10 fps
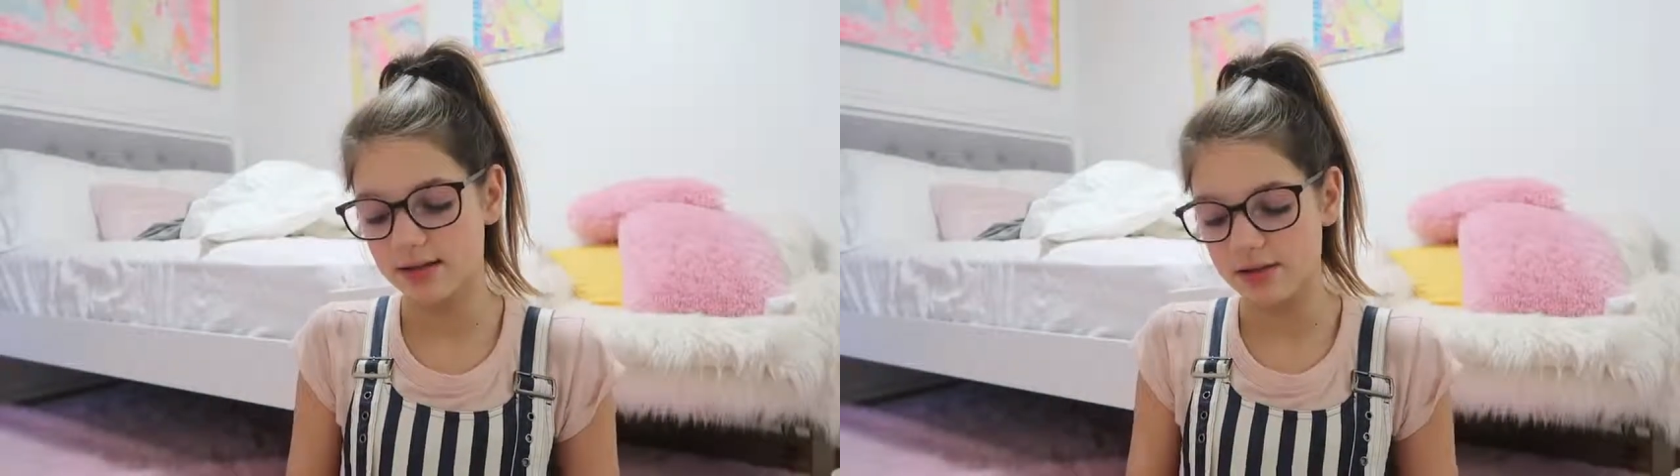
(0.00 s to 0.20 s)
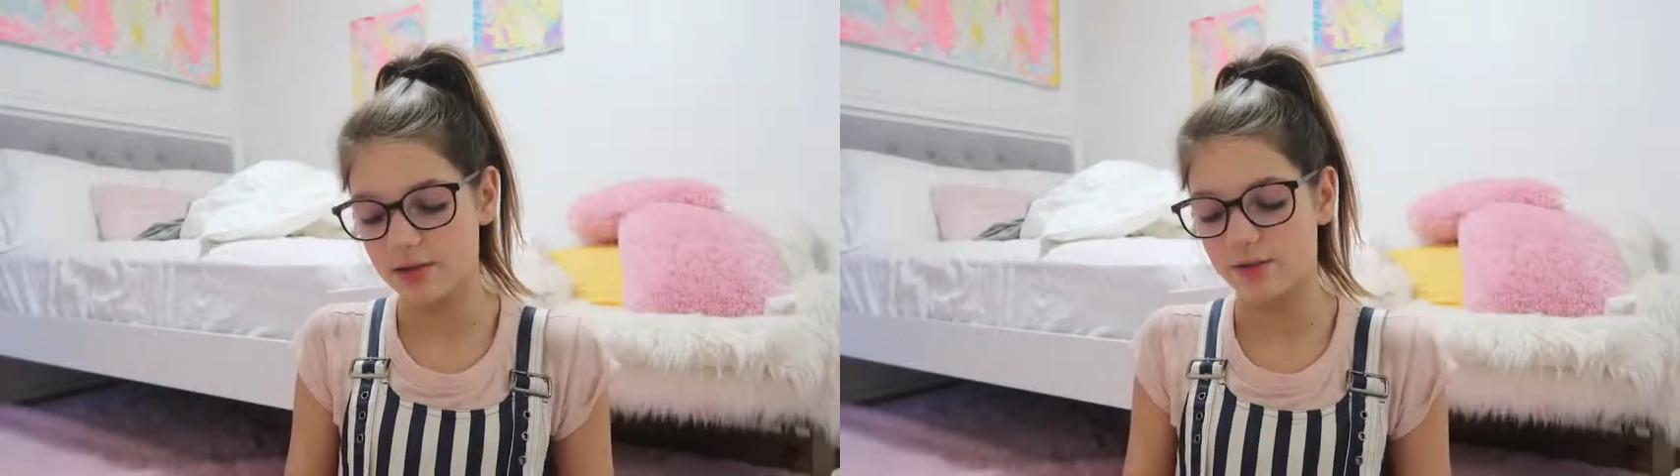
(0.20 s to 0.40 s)

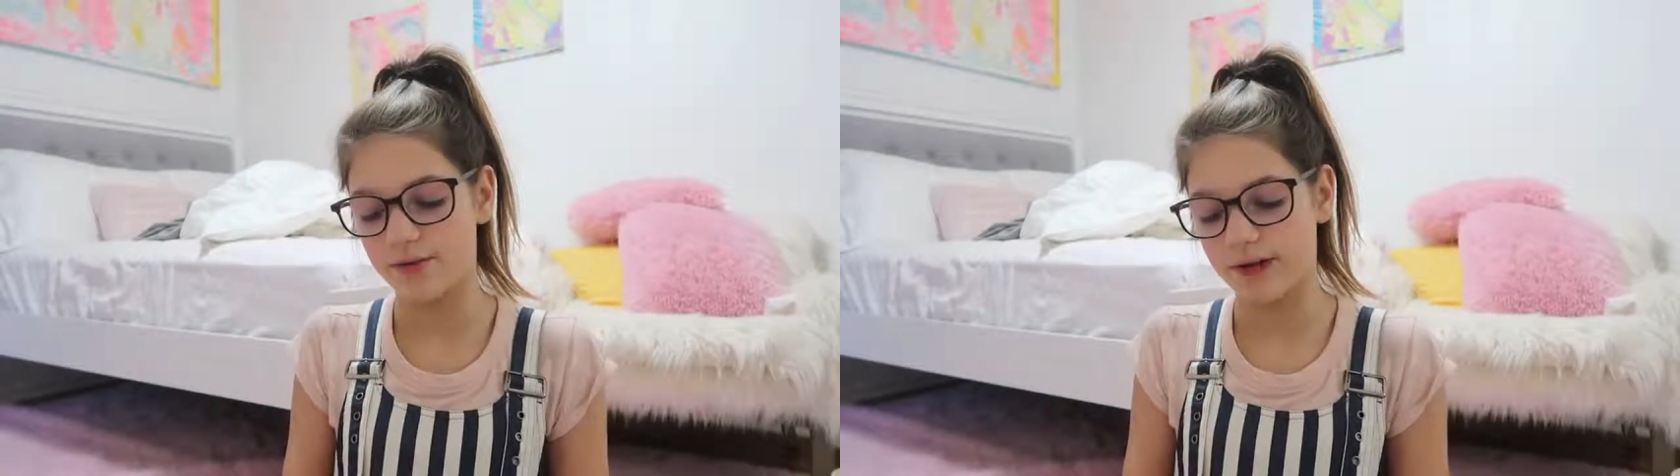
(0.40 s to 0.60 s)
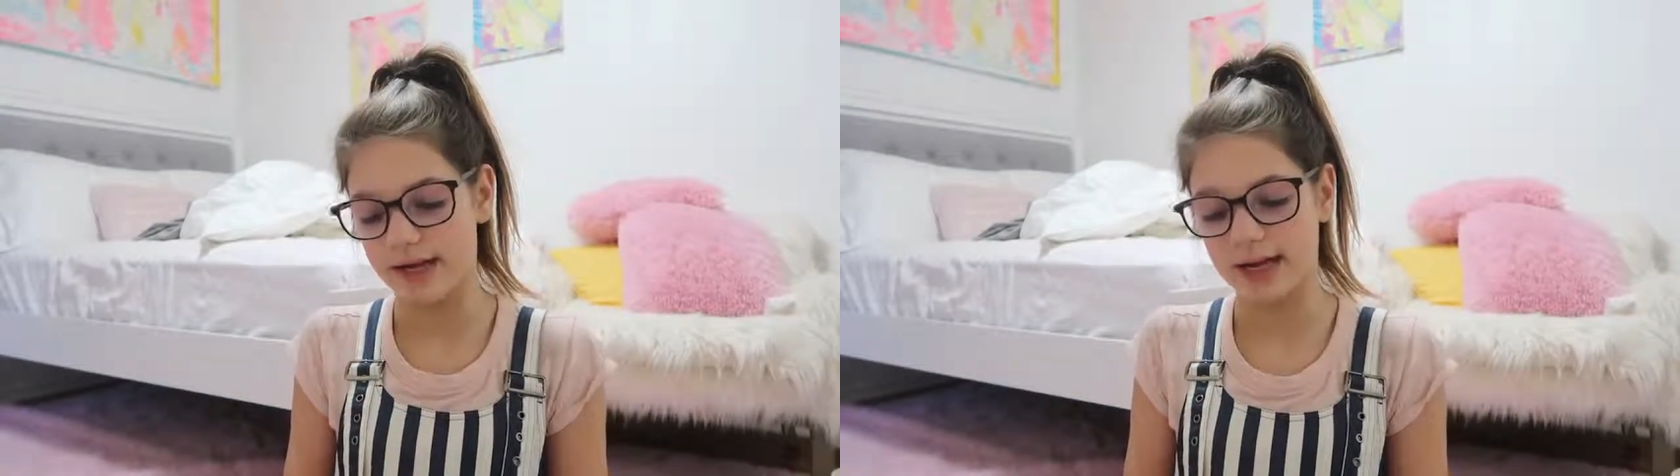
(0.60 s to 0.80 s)
So
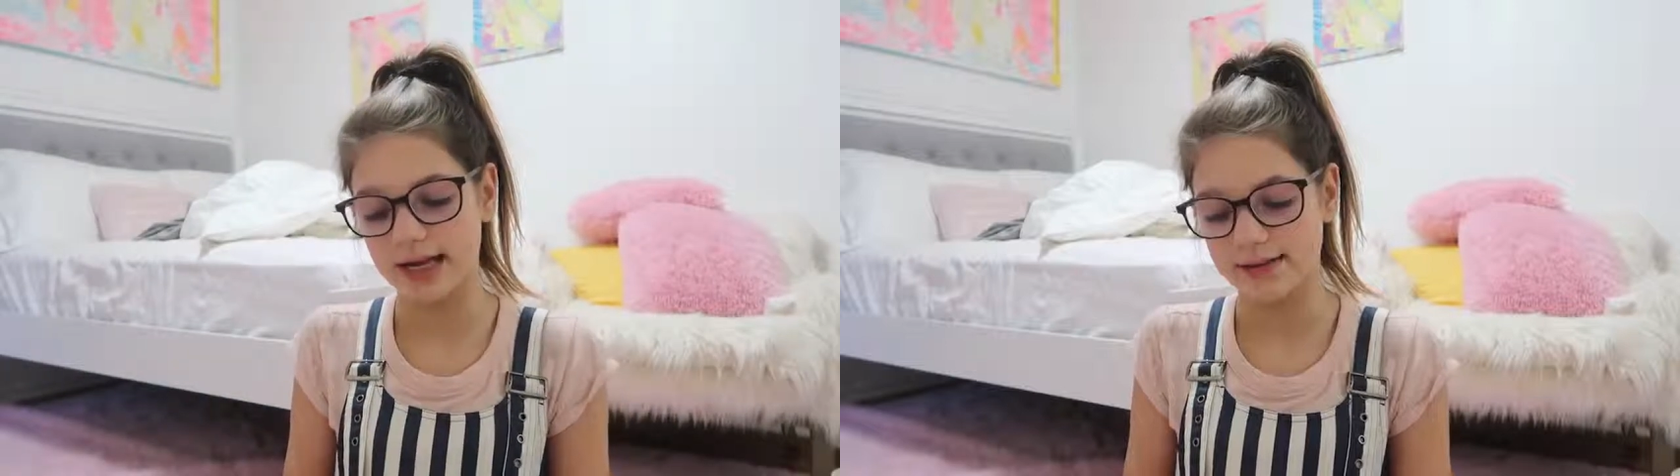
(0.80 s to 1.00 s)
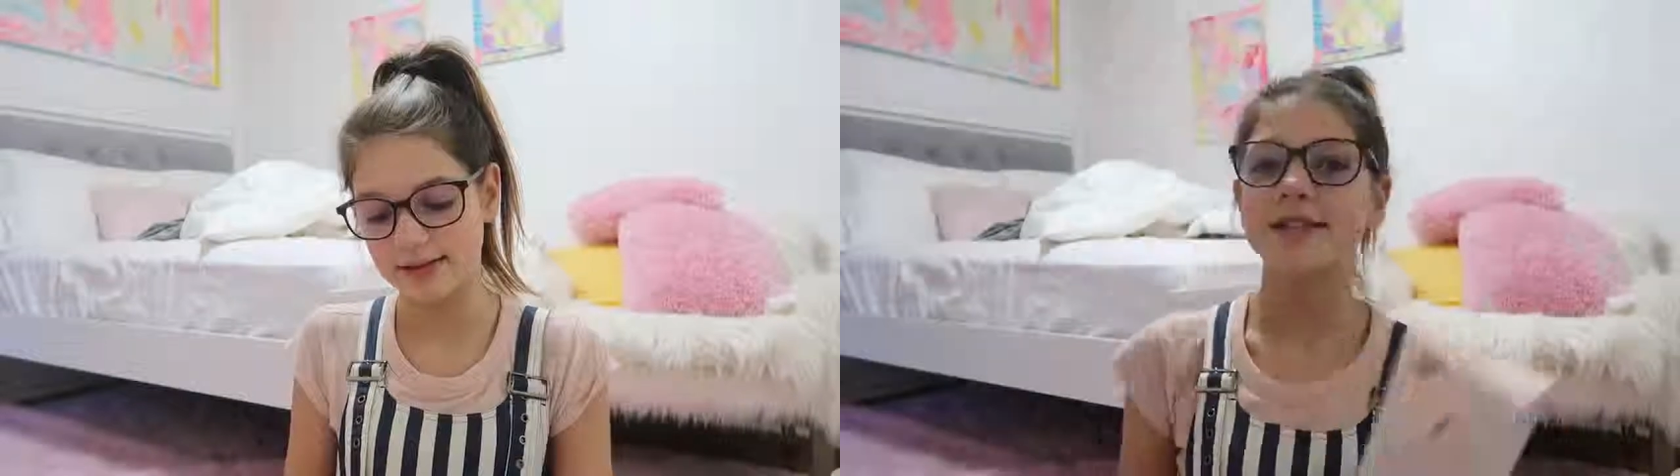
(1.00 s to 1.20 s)
freaking
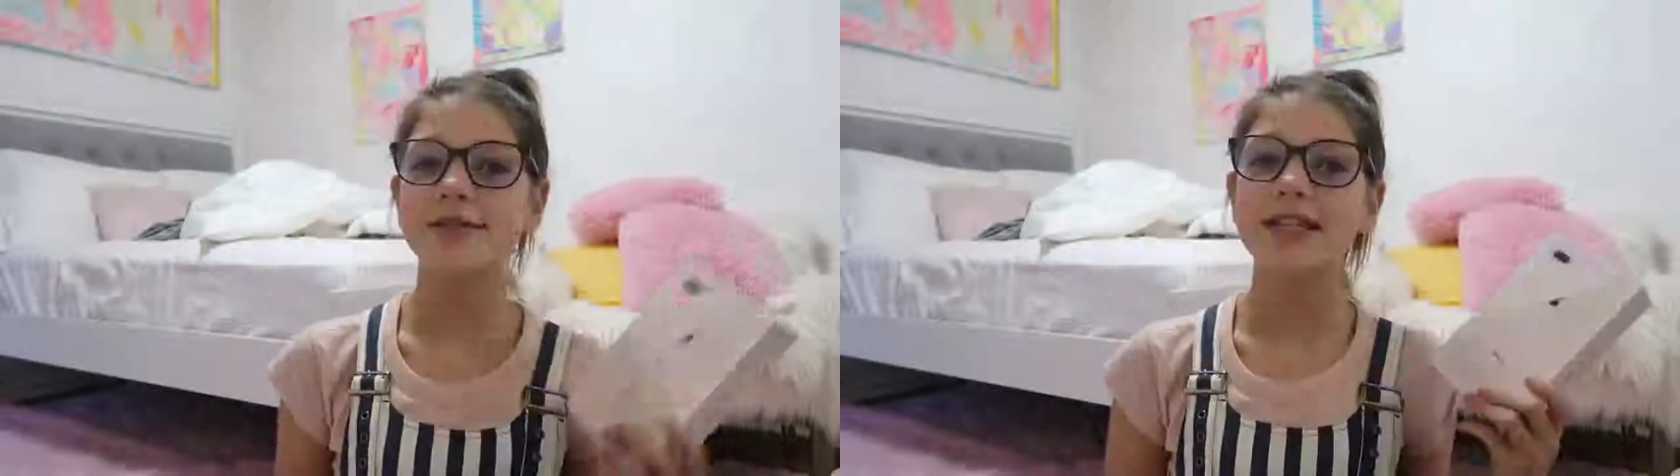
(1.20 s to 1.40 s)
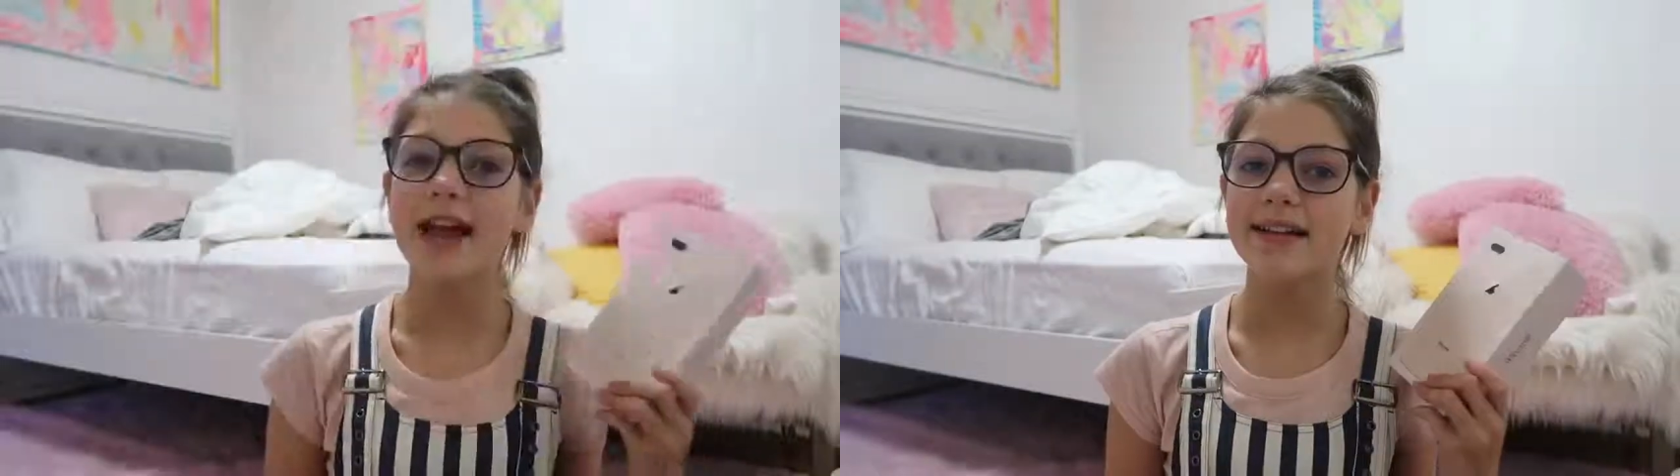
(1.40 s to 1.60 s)
nice. So
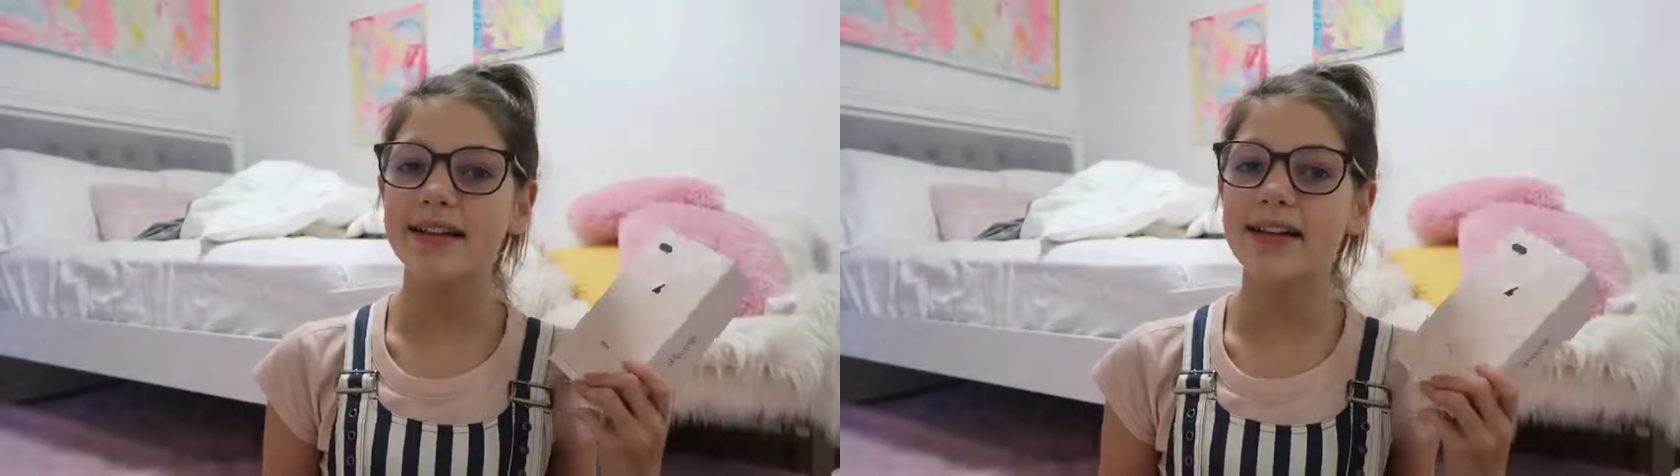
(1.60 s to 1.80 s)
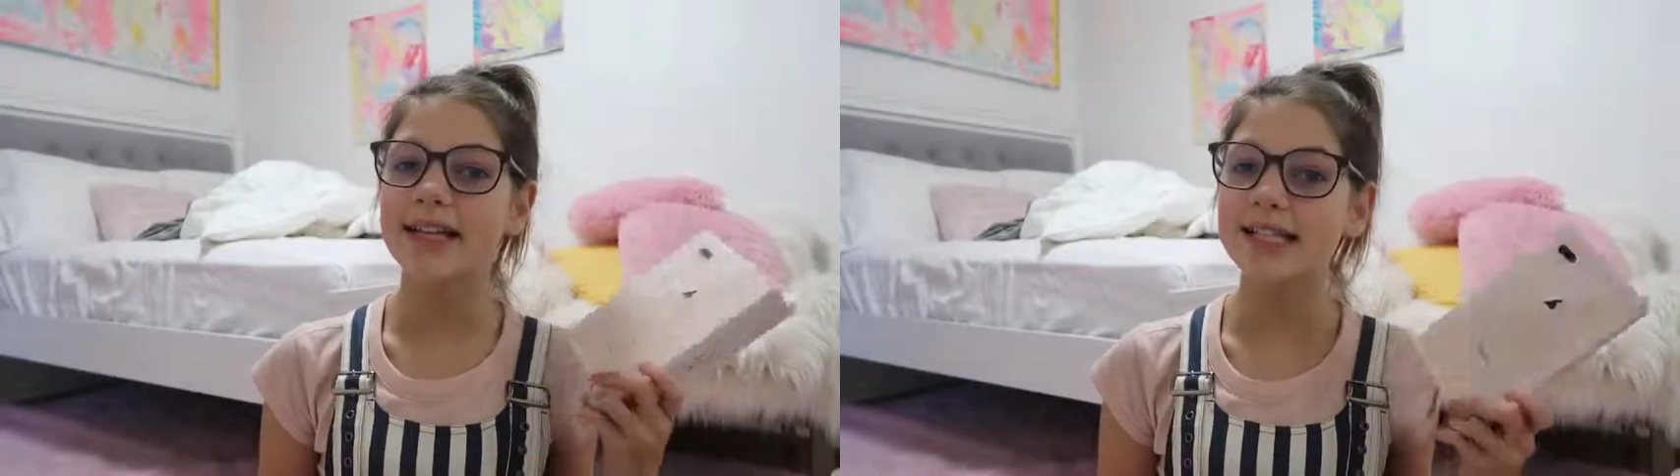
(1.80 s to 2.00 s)
technically